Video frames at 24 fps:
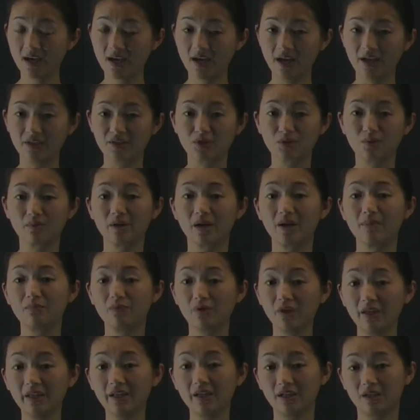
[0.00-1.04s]
And so what I'm
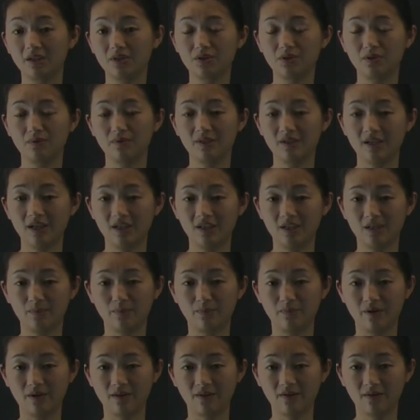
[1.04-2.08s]
really going to do is end up
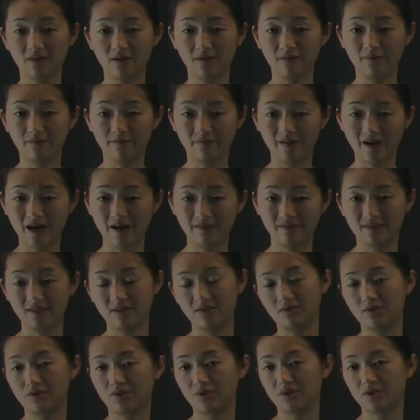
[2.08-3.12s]
with 5
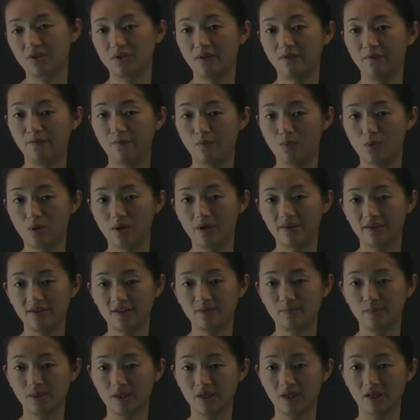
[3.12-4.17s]
sensors for this
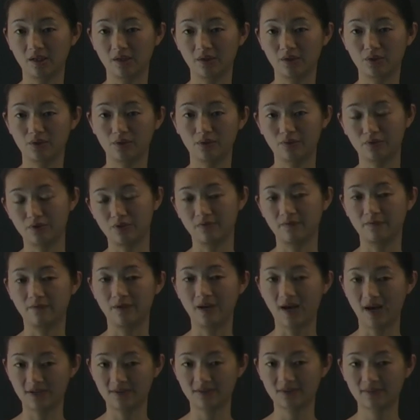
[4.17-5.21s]
particular solution for
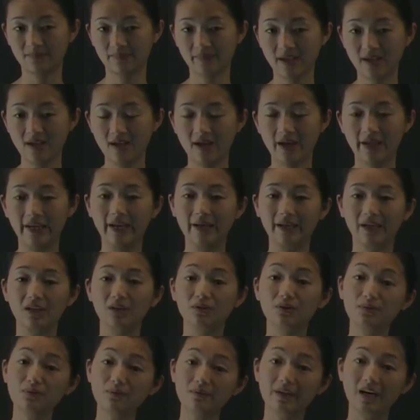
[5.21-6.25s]
S. And I can
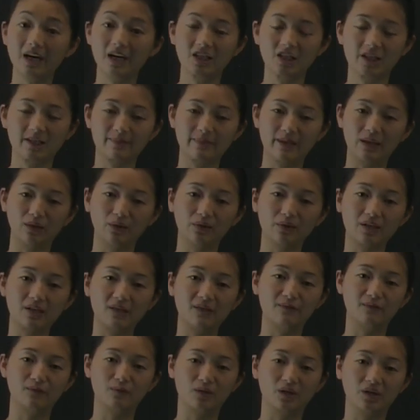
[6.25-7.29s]
do that just by looking
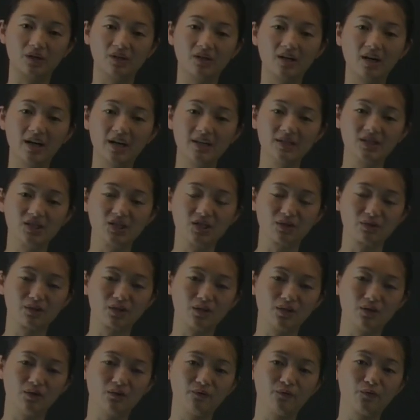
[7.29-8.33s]
for
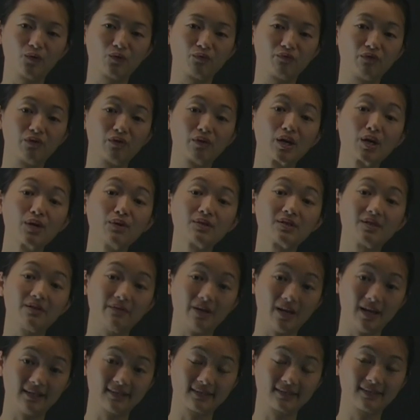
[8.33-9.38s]
for rows of
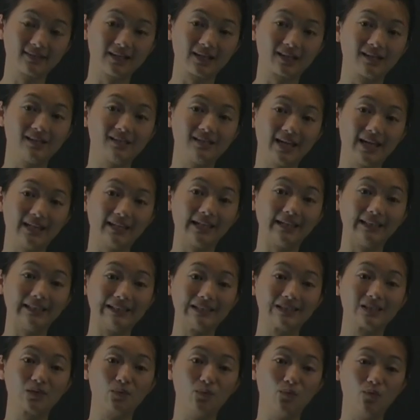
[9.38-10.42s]
S that contain at
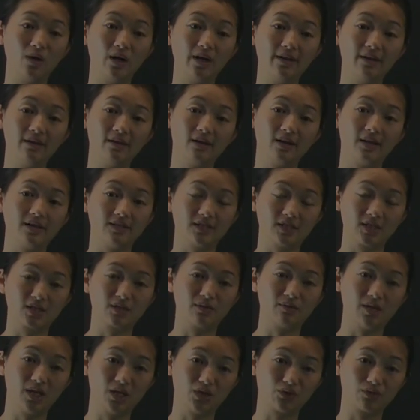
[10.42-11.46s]
least one
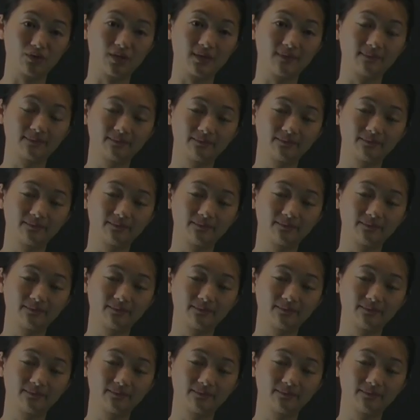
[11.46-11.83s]
non-zero entry.